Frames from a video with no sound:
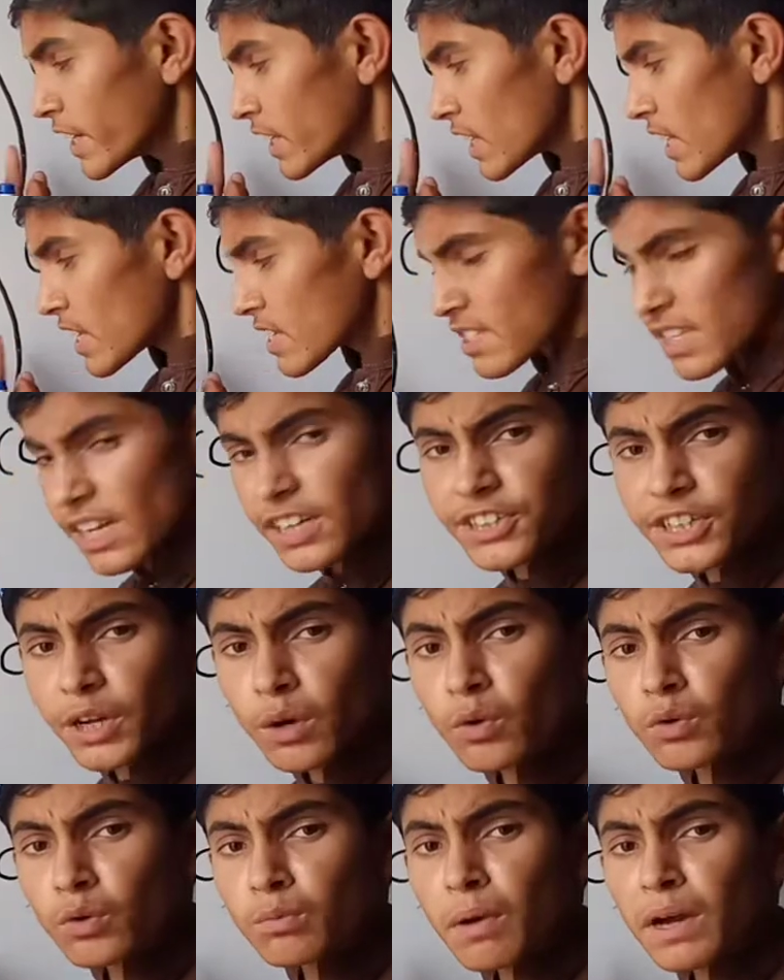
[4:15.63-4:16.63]
is sent
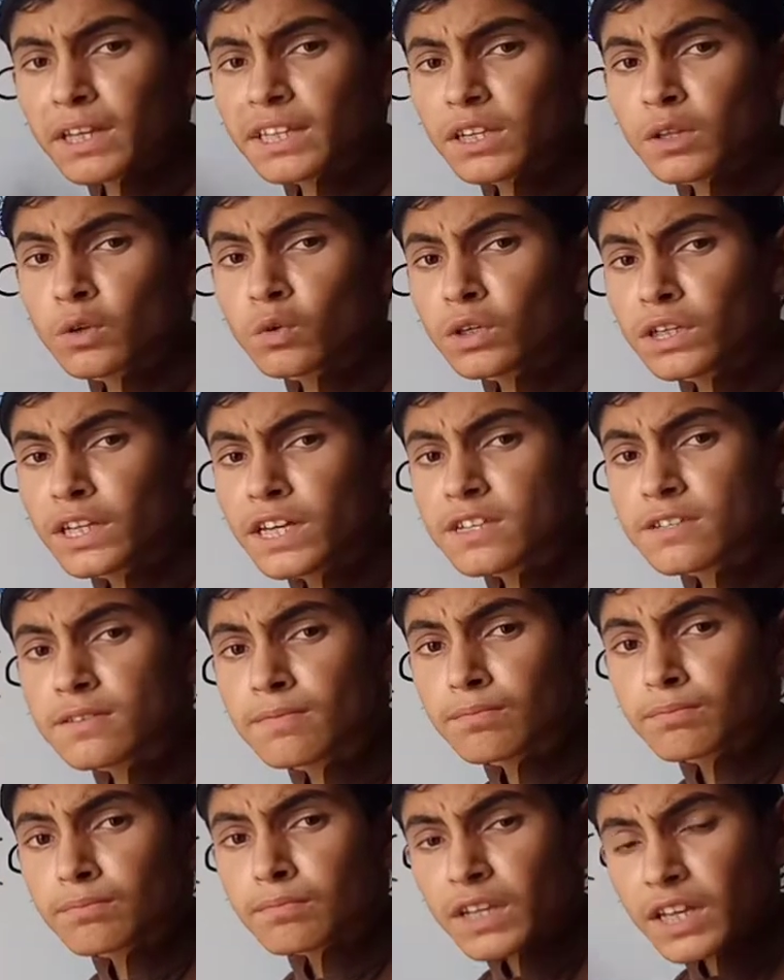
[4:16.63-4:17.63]
out by the nucleus
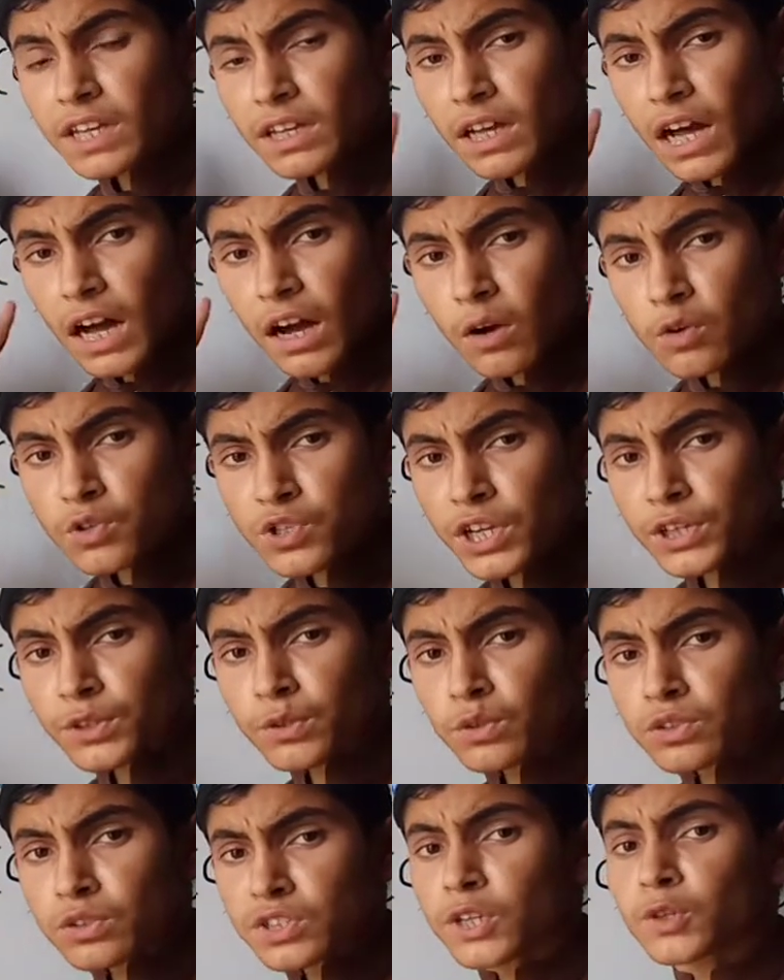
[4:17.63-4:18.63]
outside to
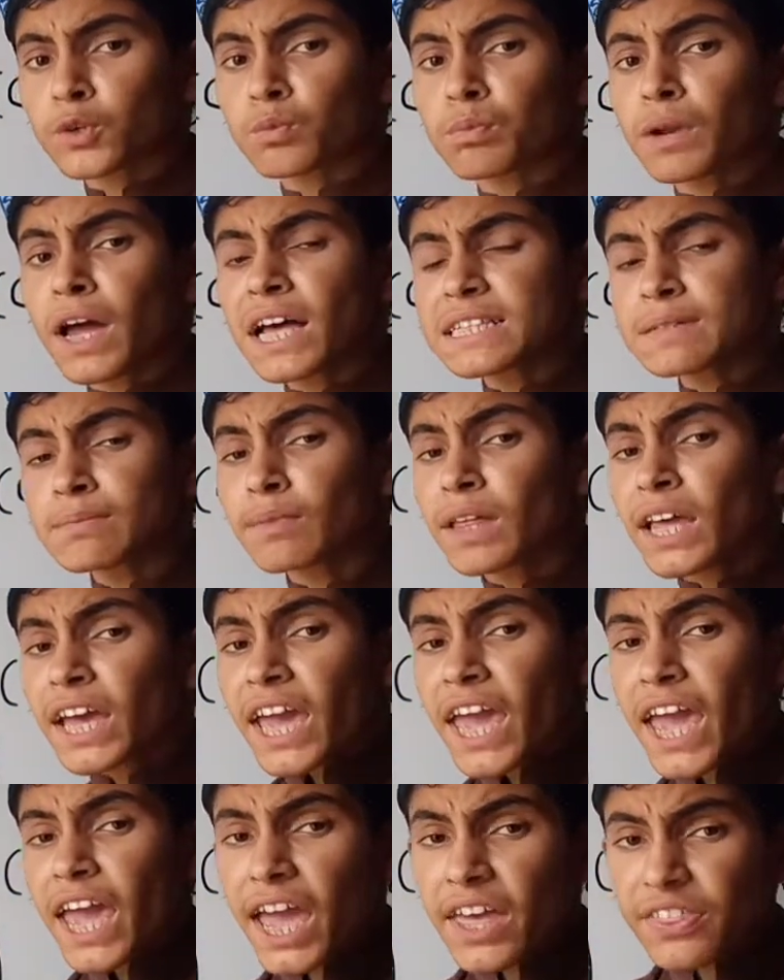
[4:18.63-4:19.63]
the cytoplasm,
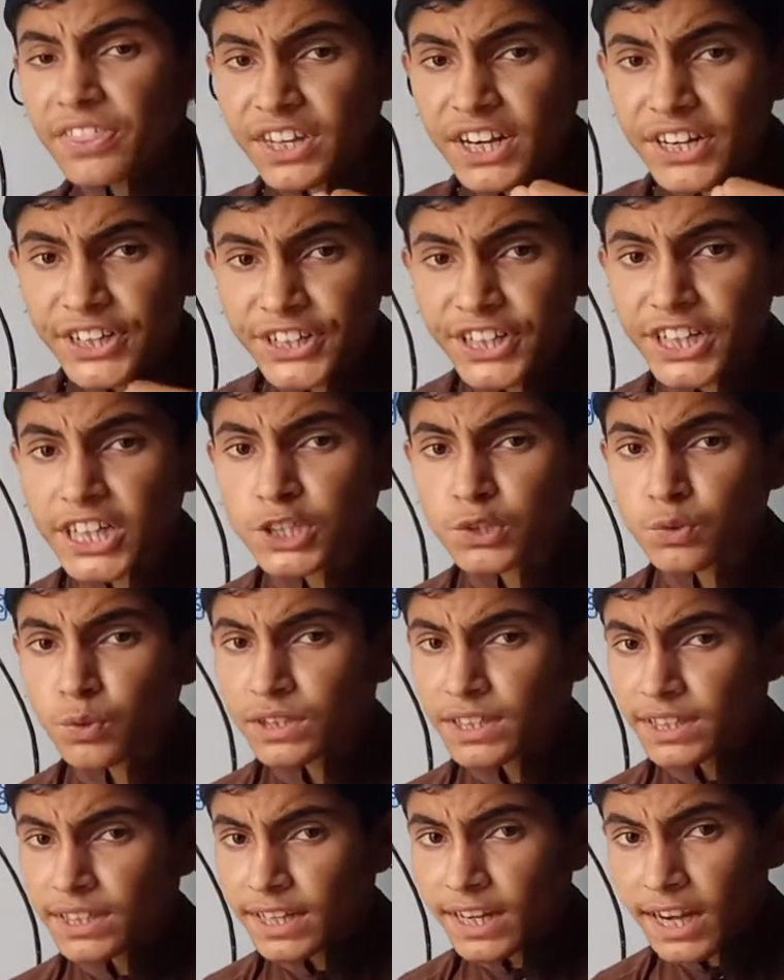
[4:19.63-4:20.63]
and then attached with
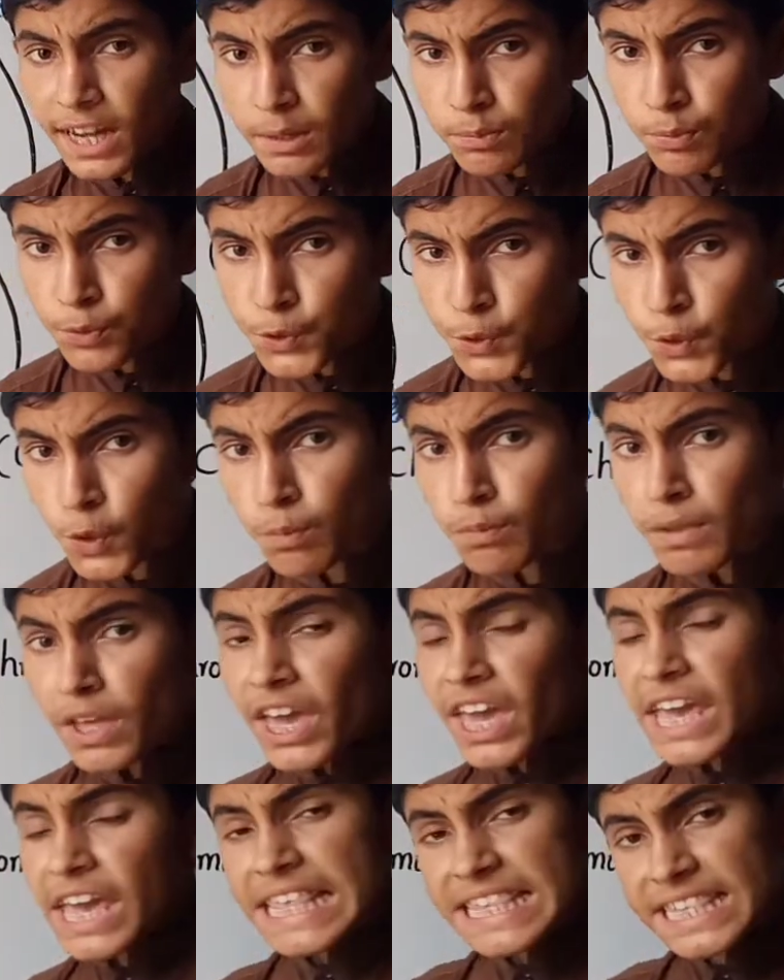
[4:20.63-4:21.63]
the ribosome
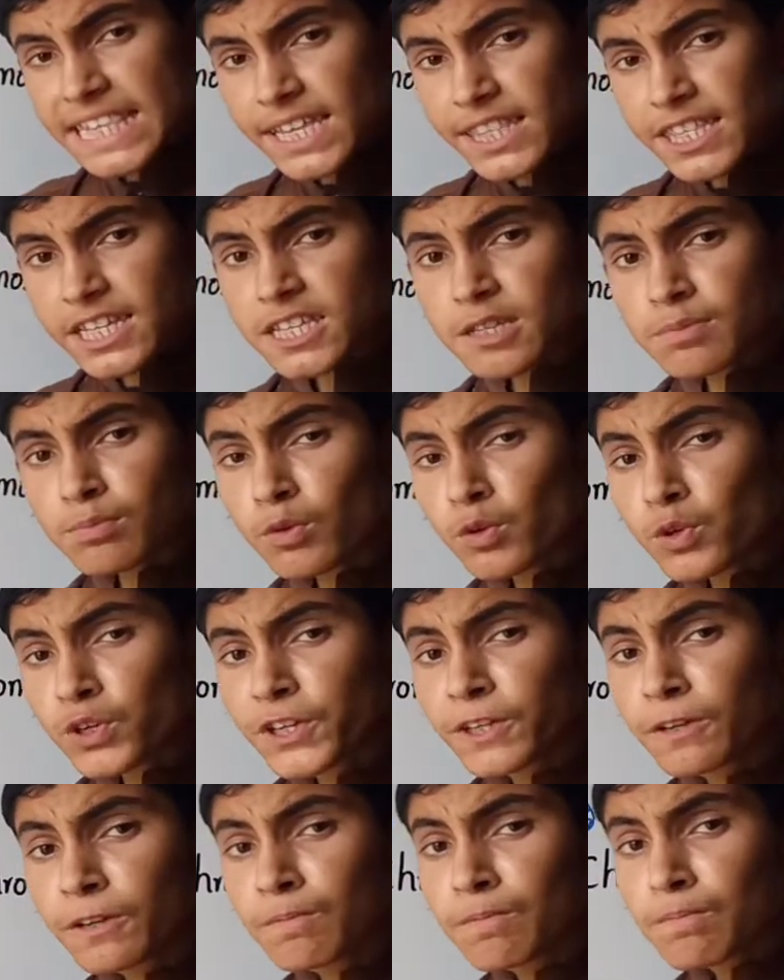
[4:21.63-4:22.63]
and synthesis
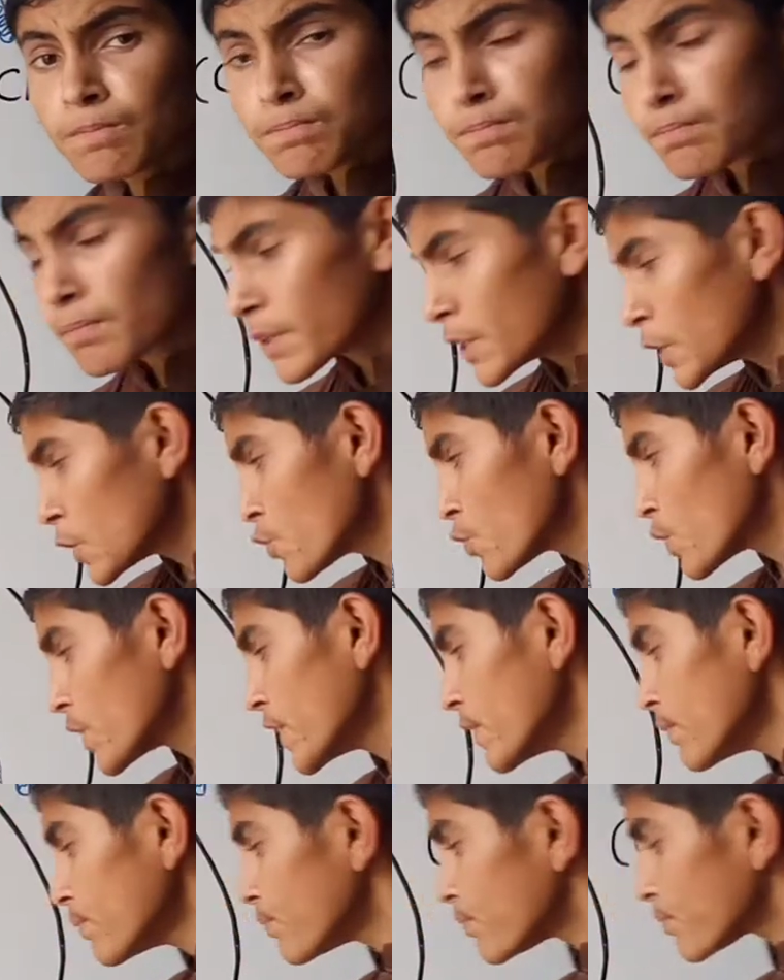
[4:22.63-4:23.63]
protein. But
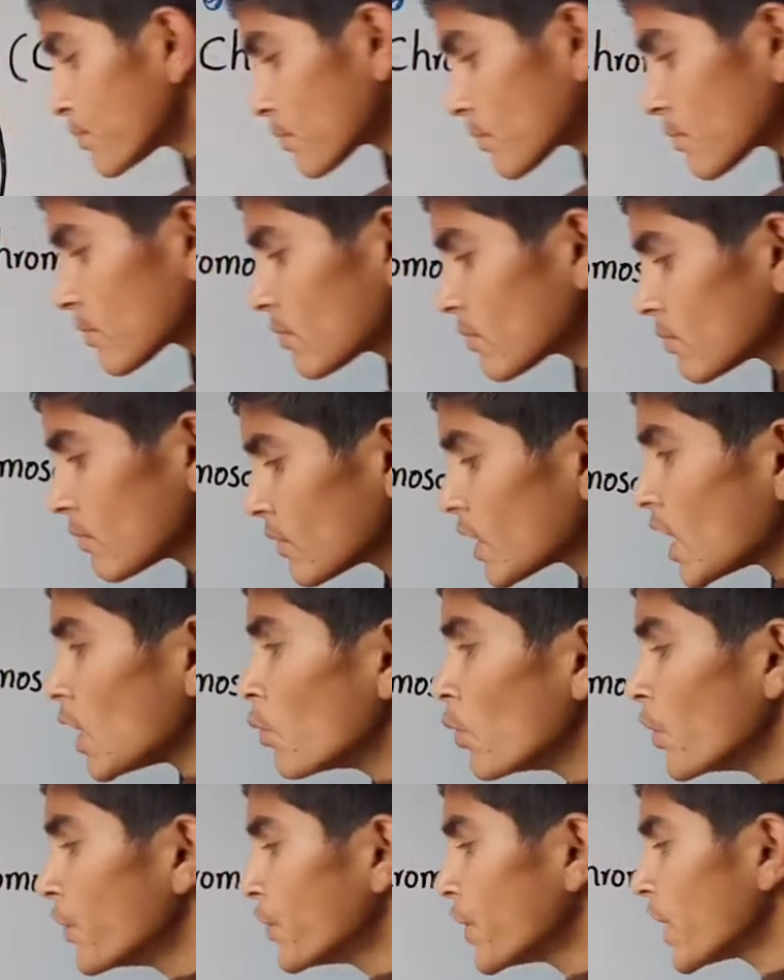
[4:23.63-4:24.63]
actually we
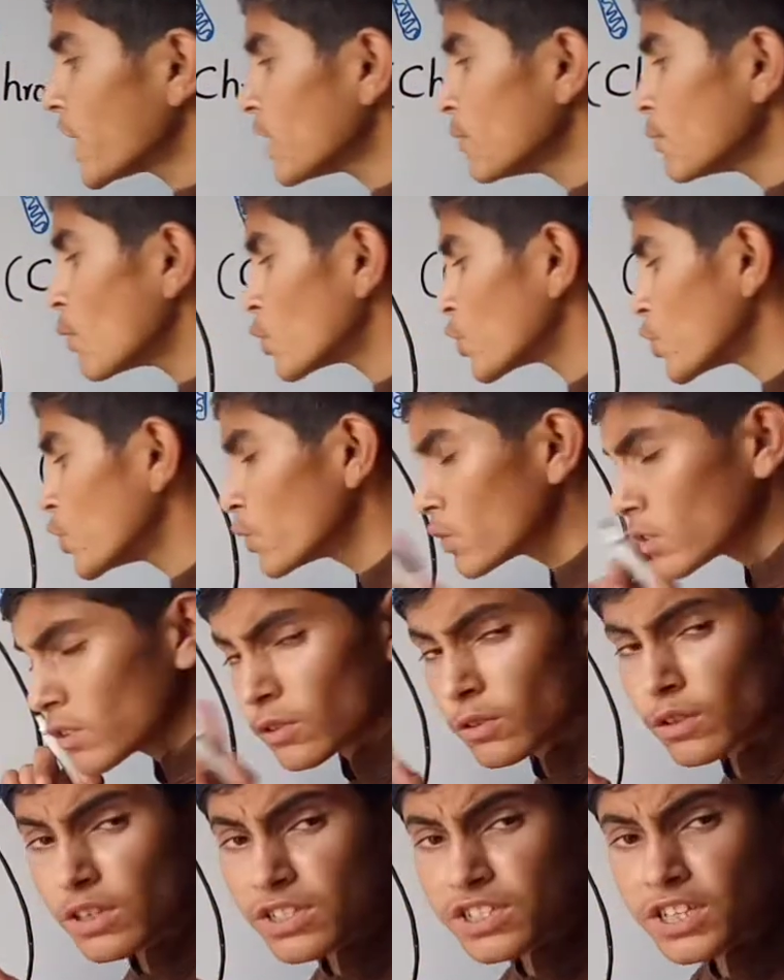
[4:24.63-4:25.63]
are talking about the
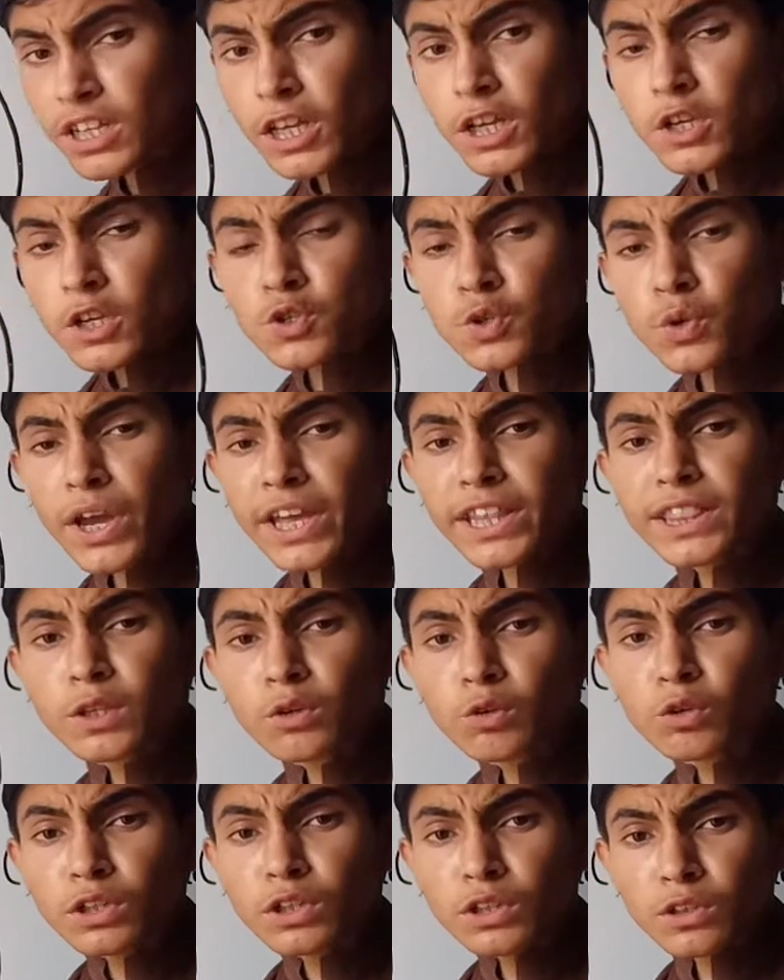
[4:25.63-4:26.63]
nucleolus. So in
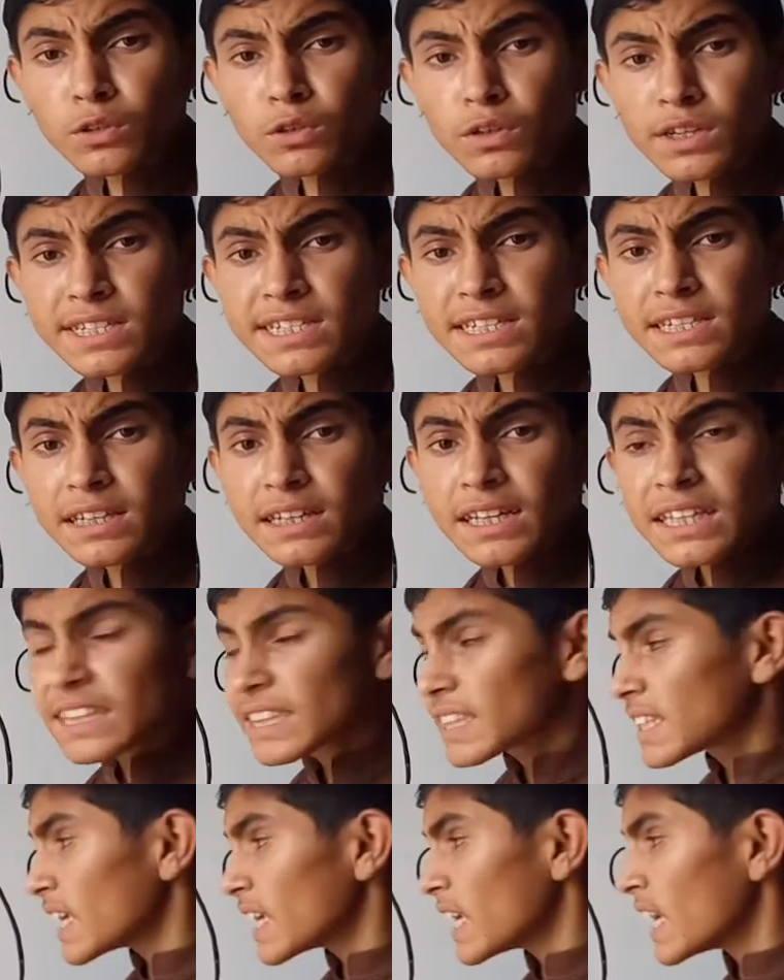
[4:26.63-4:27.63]
nucleolus
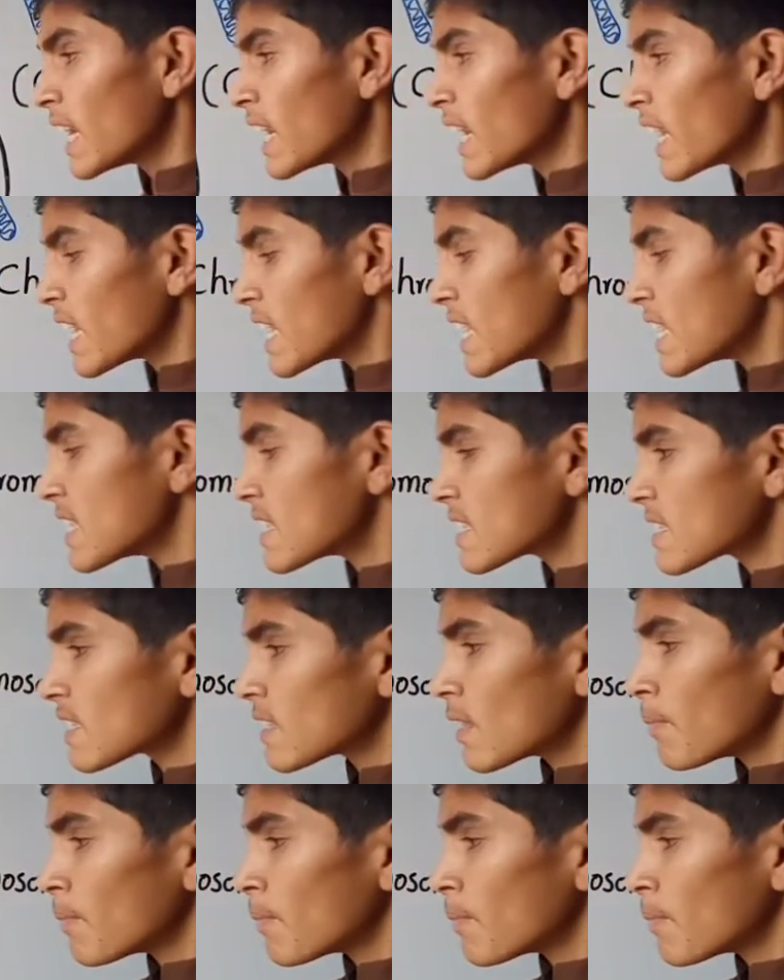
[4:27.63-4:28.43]
there is the